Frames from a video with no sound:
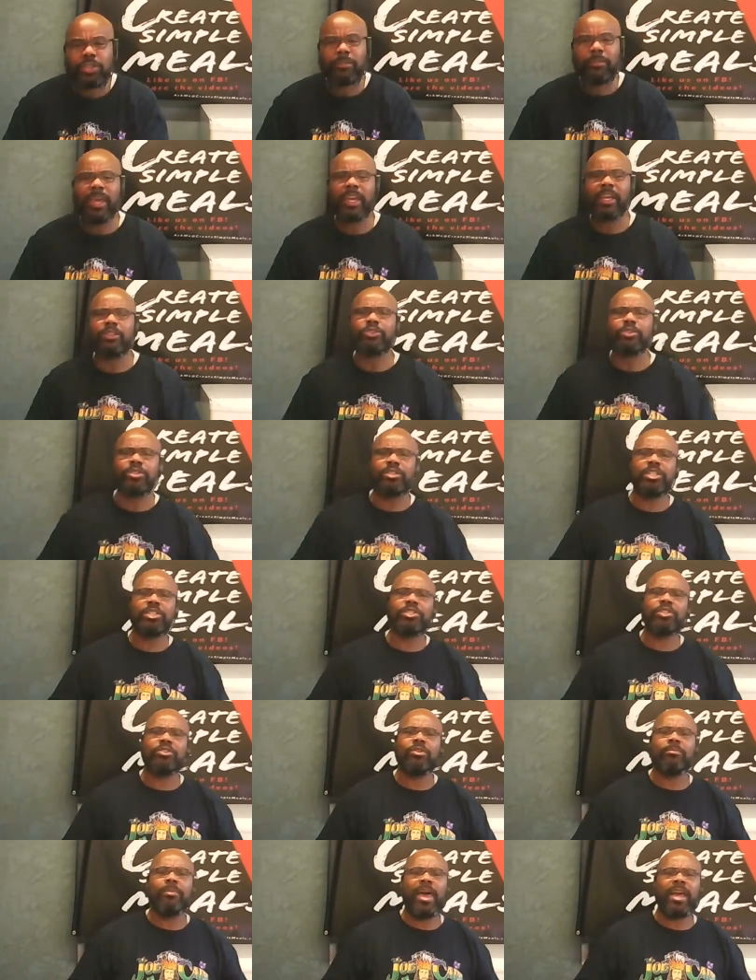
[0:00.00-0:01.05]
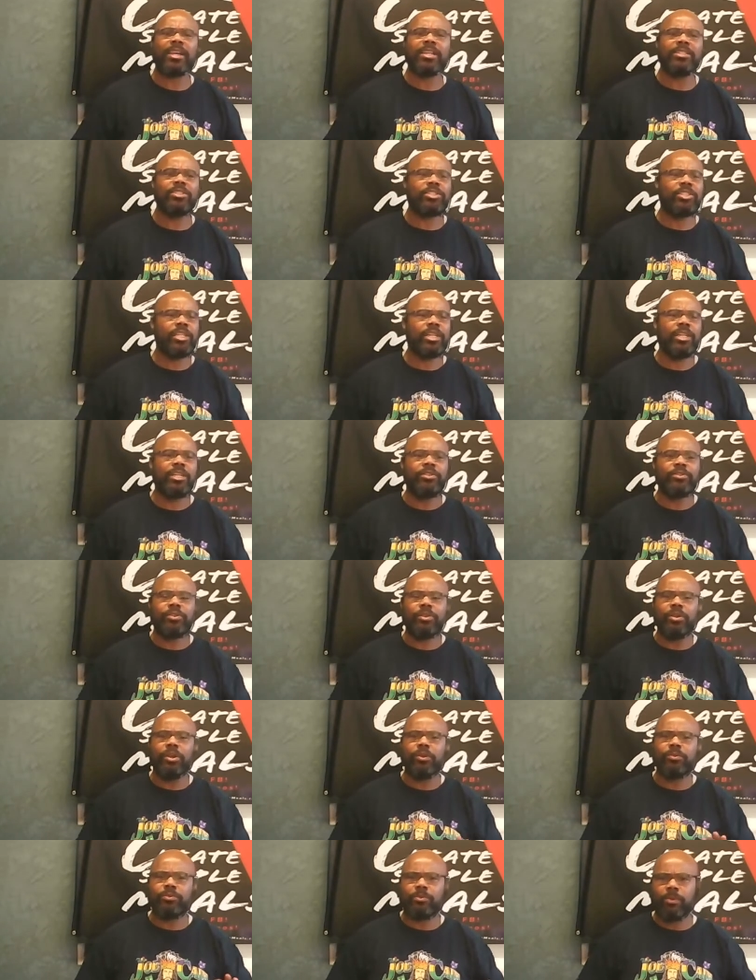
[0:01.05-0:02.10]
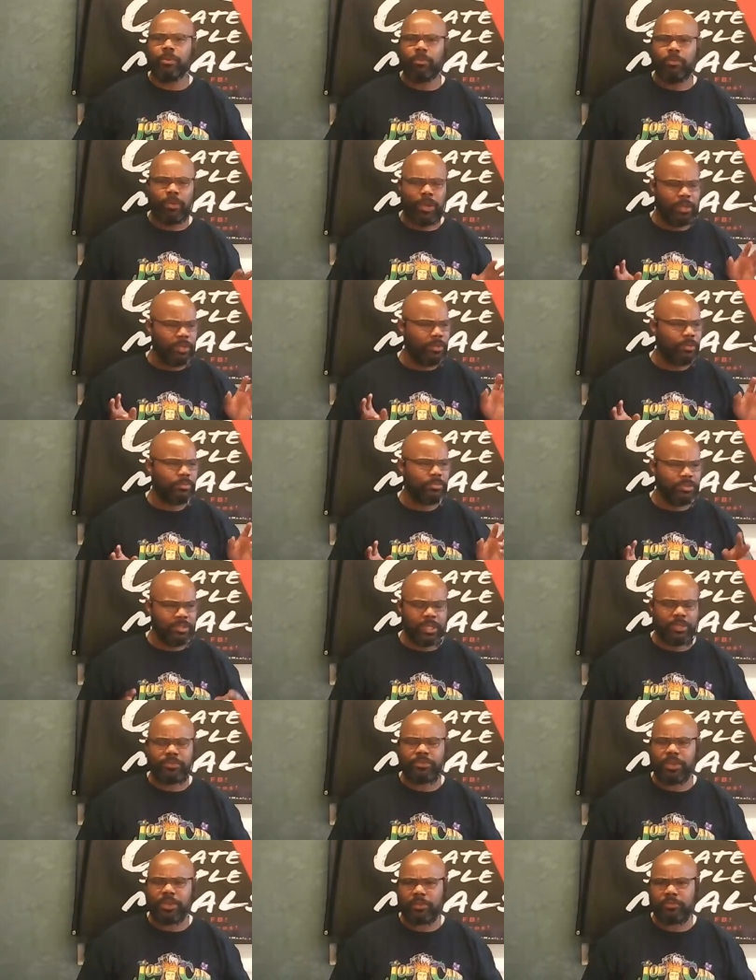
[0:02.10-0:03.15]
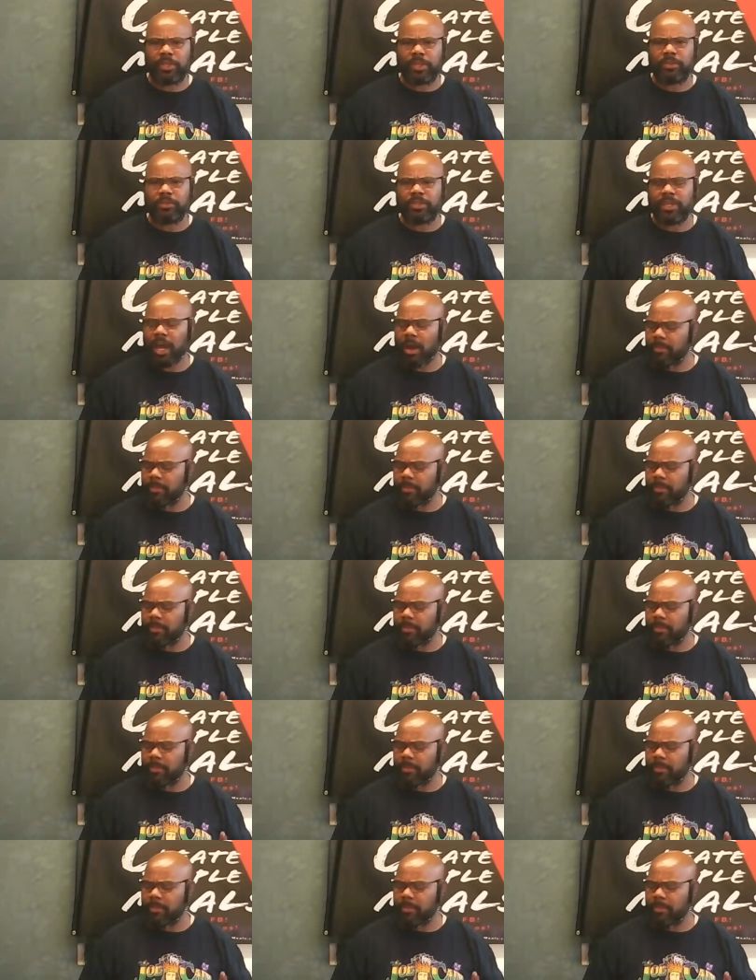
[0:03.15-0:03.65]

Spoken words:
making traditional mac and cheese, you know, rather Southern style